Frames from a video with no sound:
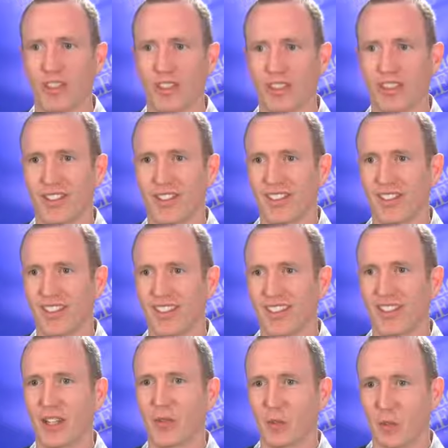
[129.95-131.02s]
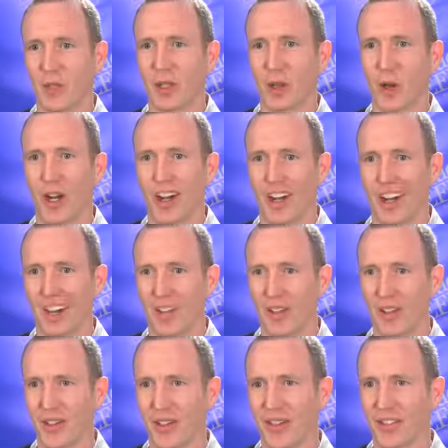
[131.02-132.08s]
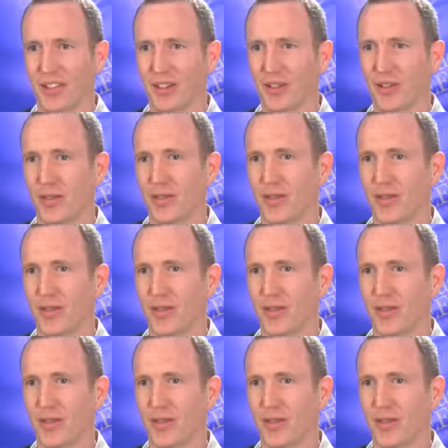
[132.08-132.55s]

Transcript: is really quite high on the list.